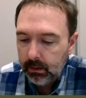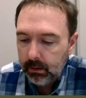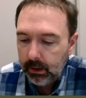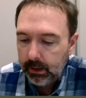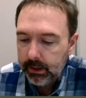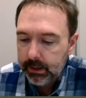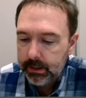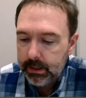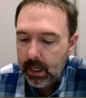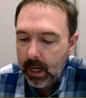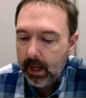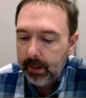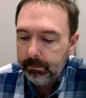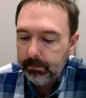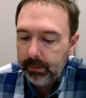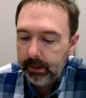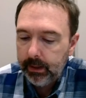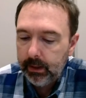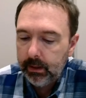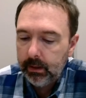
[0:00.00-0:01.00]
It has
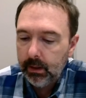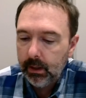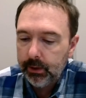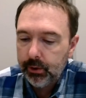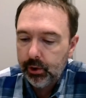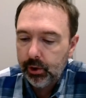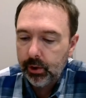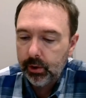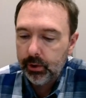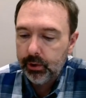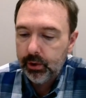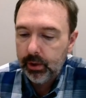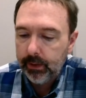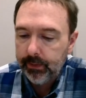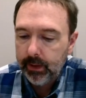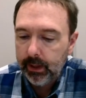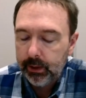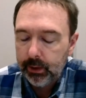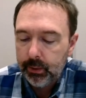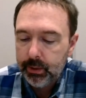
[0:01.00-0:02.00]
not been a church
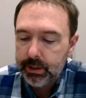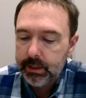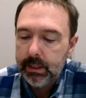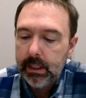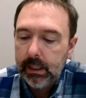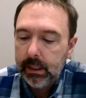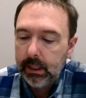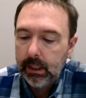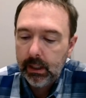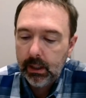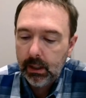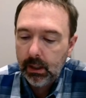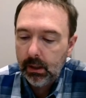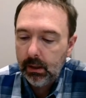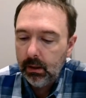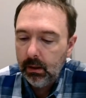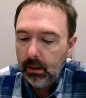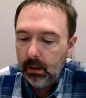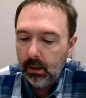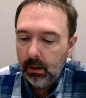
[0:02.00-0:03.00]
that you sneak
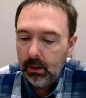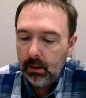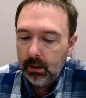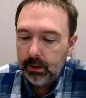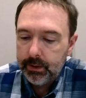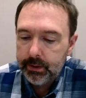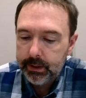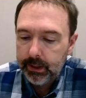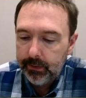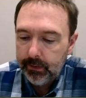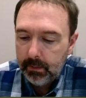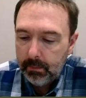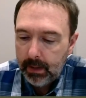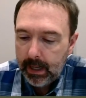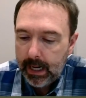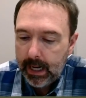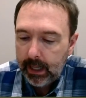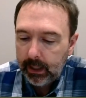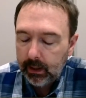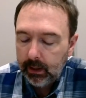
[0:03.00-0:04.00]
in, sit in the
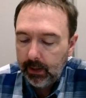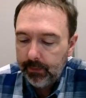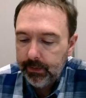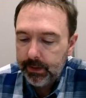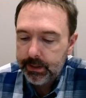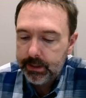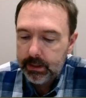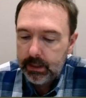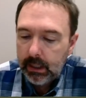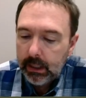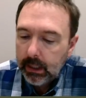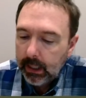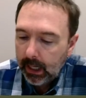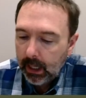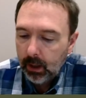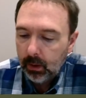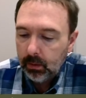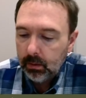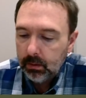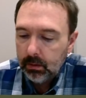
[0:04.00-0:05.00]
back, and then sneak
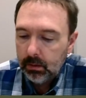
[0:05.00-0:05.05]
out.